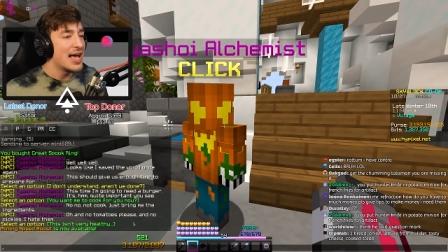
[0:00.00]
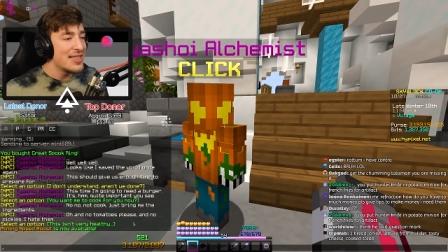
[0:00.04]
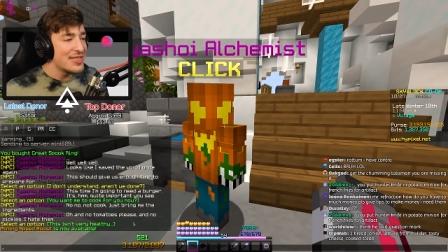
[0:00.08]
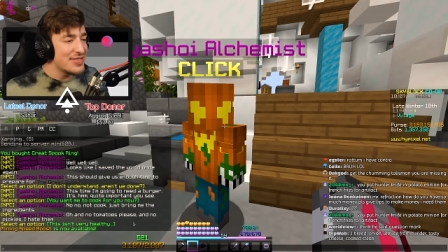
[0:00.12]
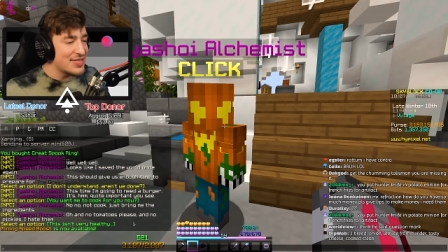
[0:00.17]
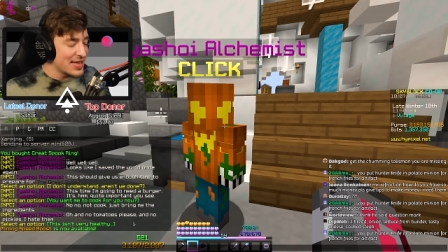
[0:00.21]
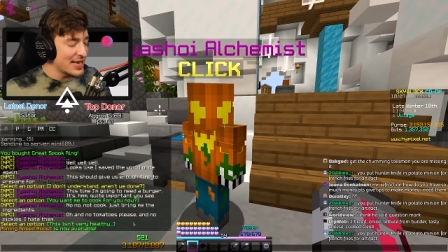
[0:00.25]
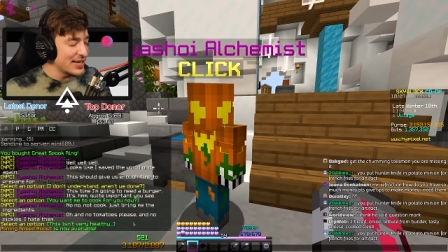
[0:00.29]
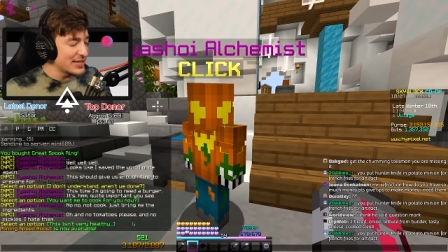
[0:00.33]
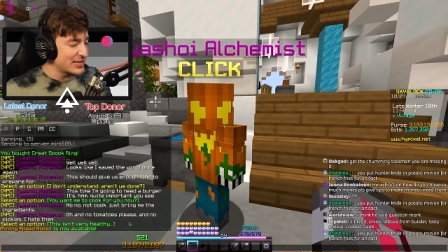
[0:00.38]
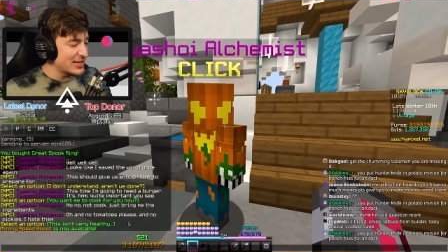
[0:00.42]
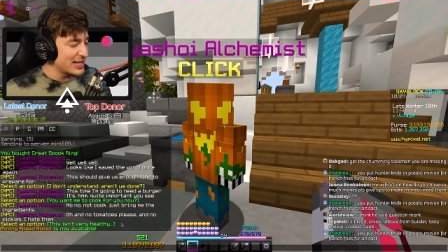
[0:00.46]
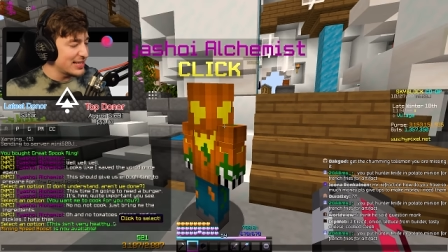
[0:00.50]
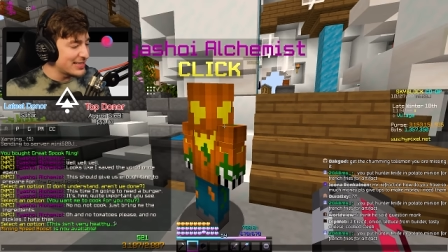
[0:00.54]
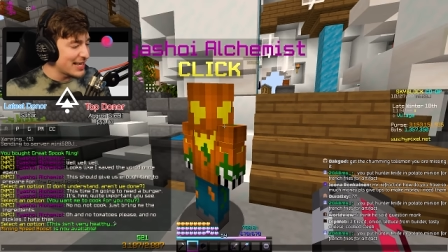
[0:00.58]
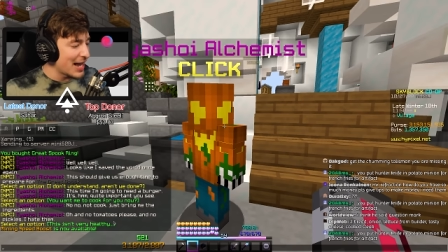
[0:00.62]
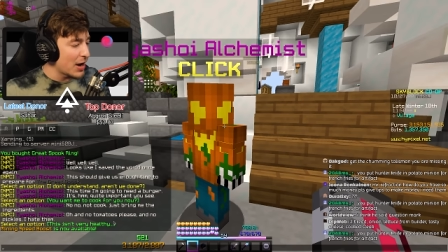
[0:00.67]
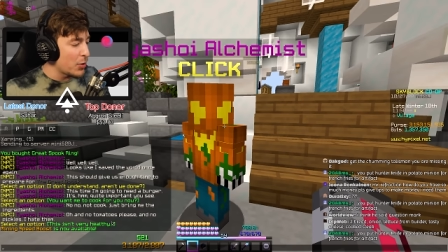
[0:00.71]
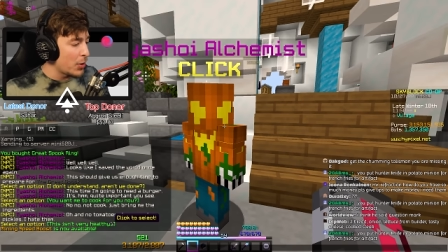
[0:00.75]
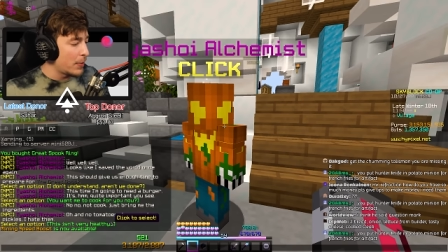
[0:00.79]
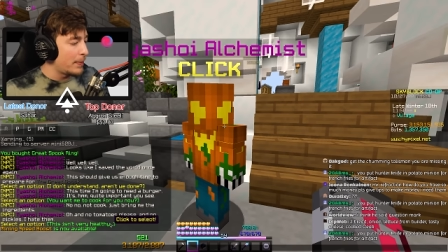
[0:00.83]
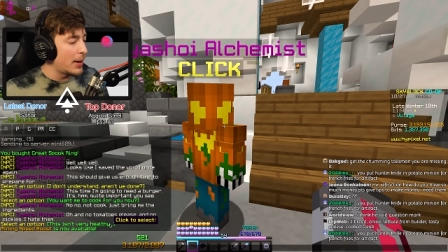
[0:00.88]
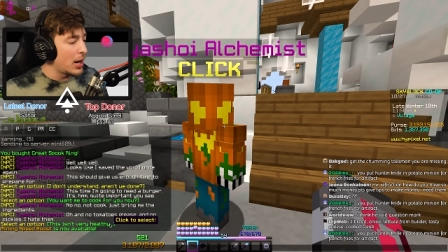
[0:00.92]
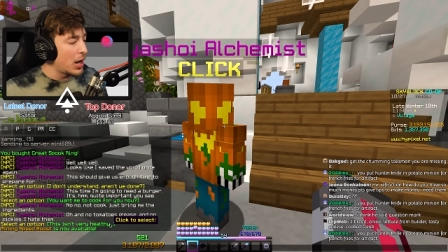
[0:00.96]
This is
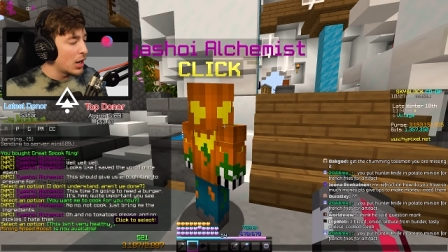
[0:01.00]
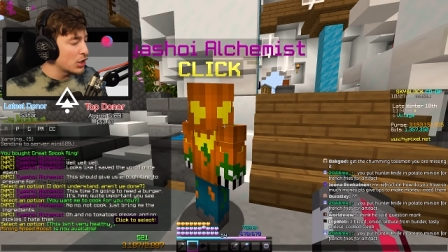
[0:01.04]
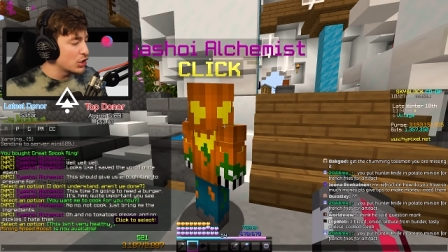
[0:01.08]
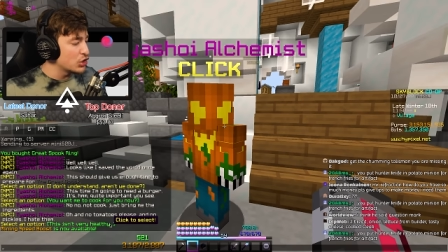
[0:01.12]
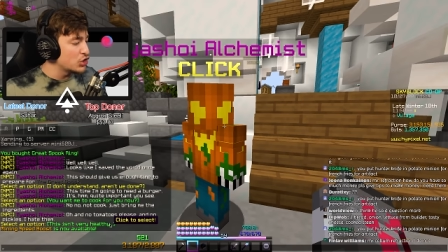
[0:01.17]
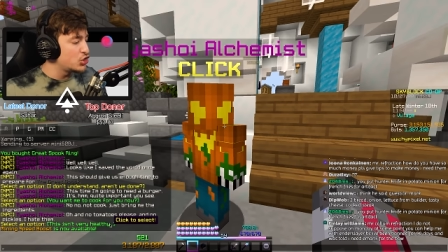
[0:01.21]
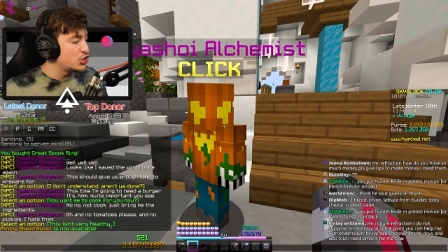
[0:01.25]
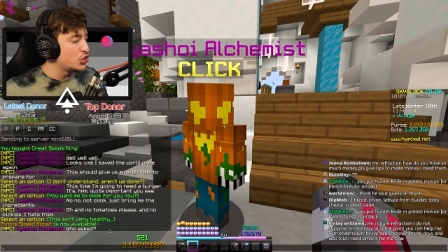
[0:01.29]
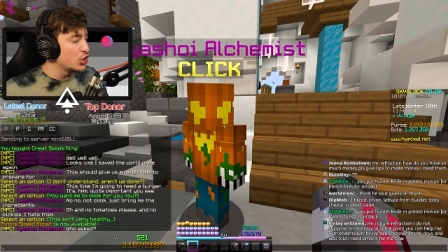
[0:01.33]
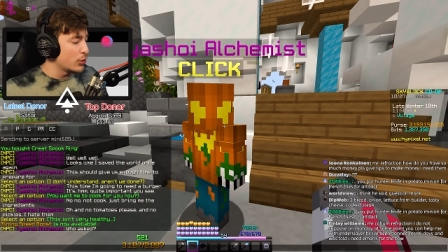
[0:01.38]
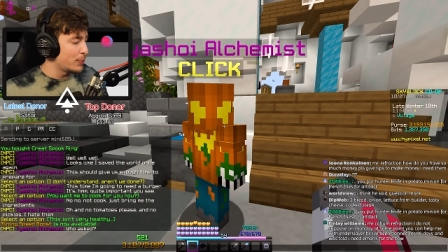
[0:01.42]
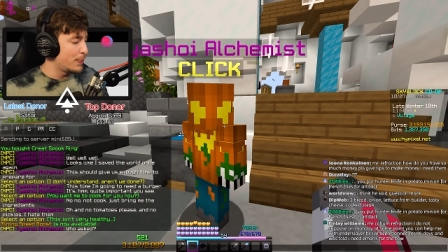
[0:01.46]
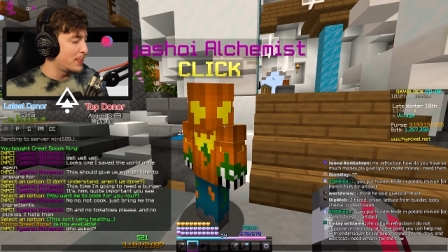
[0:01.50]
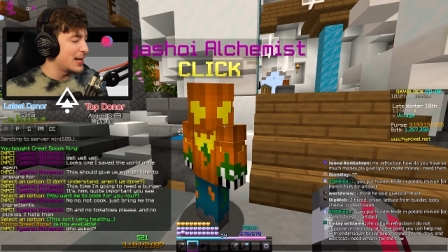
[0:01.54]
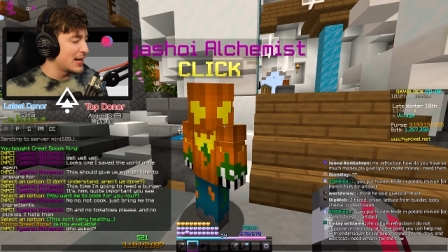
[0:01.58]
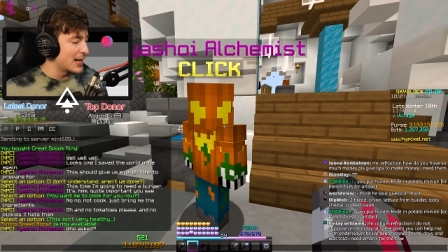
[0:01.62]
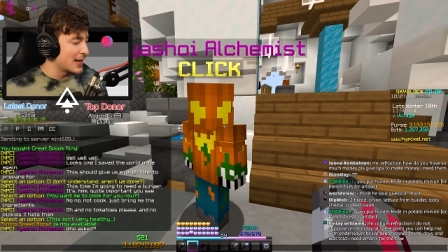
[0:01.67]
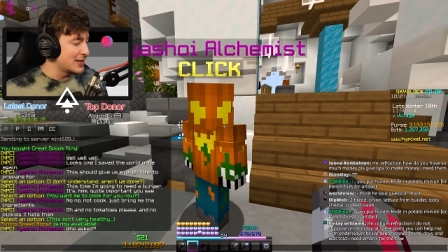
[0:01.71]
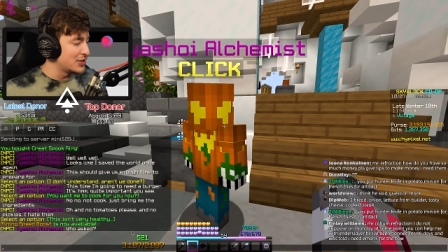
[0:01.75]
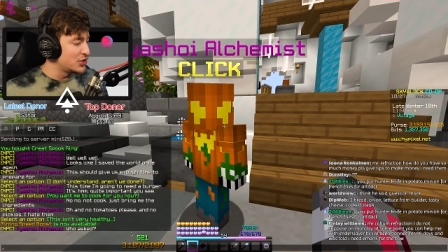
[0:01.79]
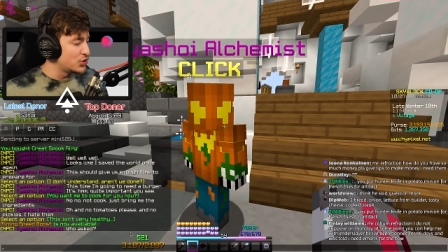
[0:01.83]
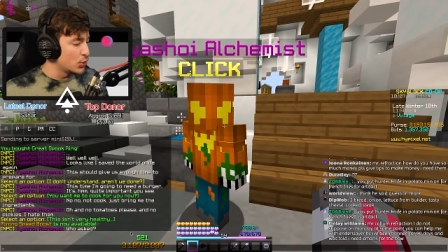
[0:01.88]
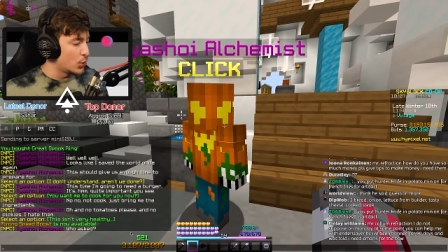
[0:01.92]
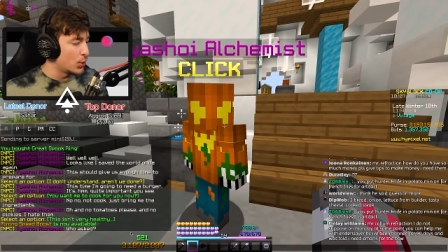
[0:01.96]
how a burger should be
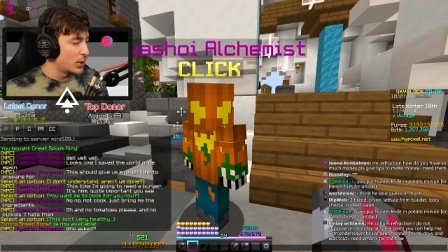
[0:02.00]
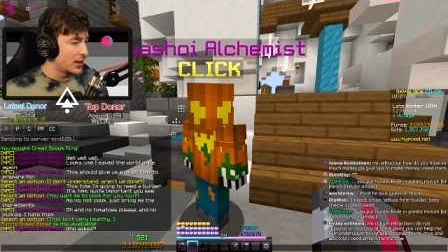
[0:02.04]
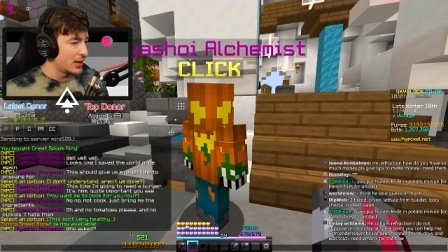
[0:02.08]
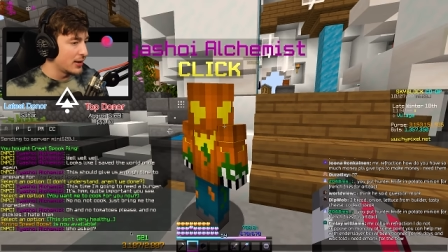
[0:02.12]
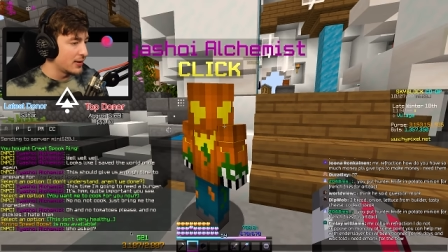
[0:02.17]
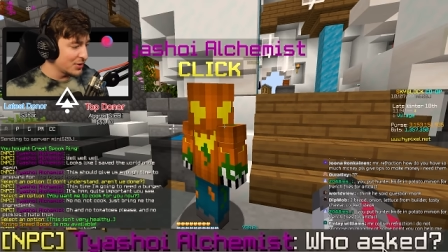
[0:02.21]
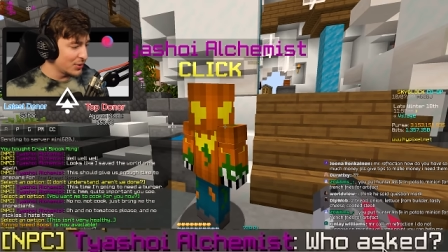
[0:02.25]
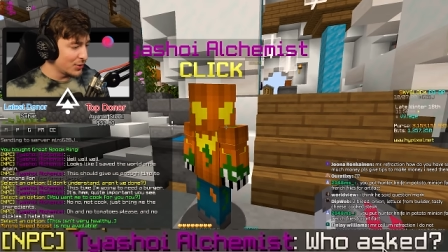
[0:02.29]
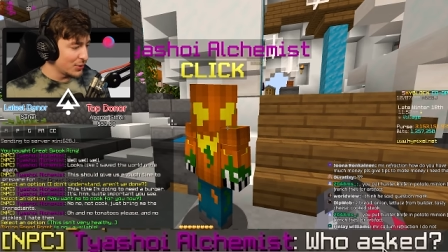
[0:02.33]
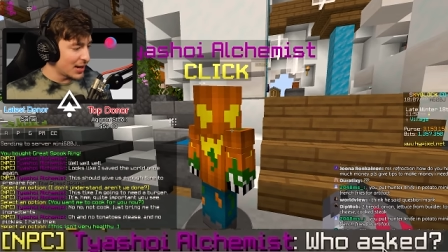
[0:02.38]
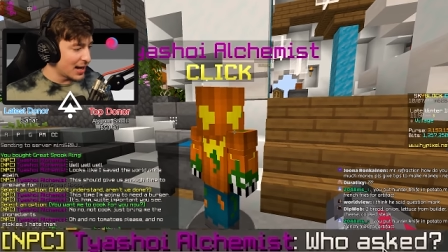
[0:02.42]
enjoyed. Who